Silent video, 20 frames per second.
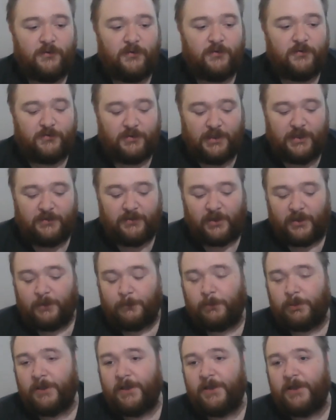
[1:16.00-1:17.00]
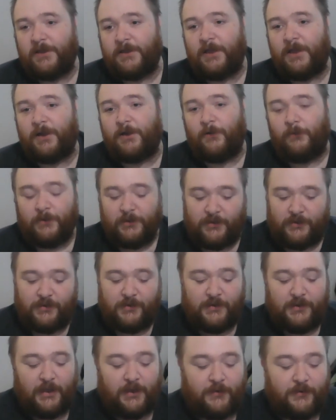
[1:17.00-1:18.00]
change how you play the deck or what the
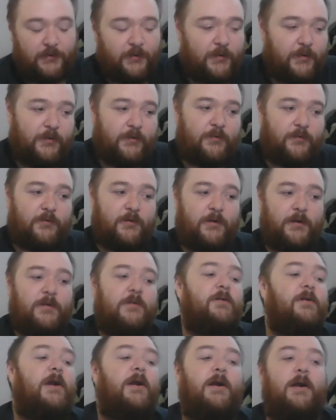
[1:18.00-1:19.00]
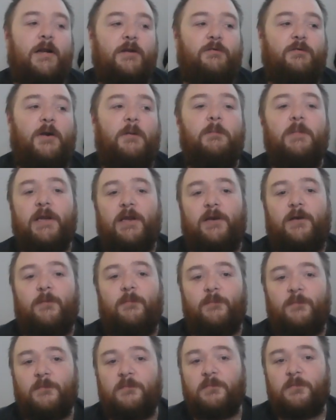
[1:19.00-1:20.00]
deck does. So I try and make
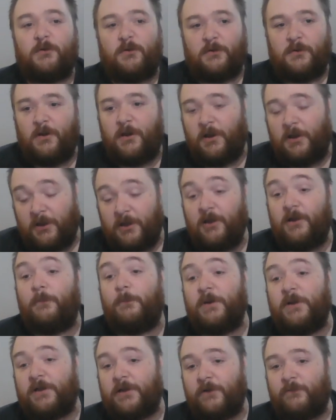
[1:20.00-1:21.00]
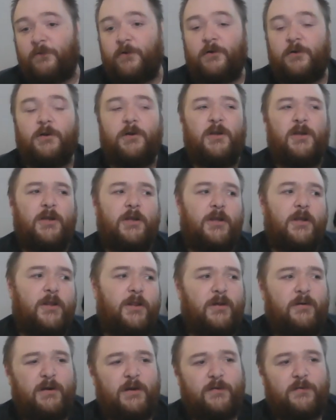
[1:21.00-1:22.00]
them a little bit different.
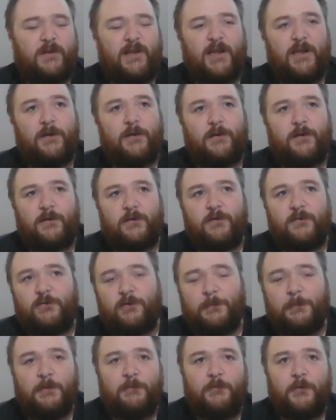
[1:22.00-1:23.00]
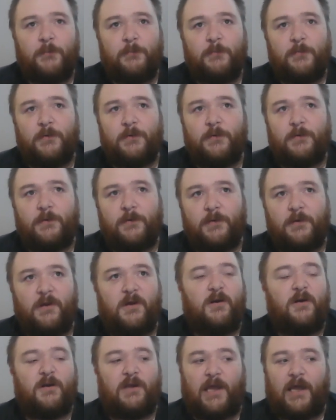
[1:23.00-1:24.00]
There is some of them
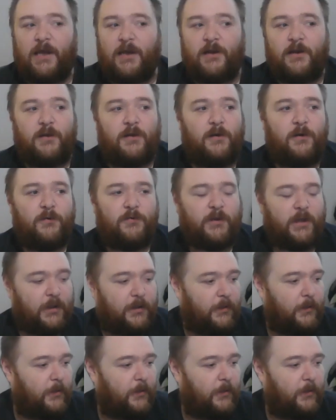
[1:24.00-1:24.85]
that are kind of close, the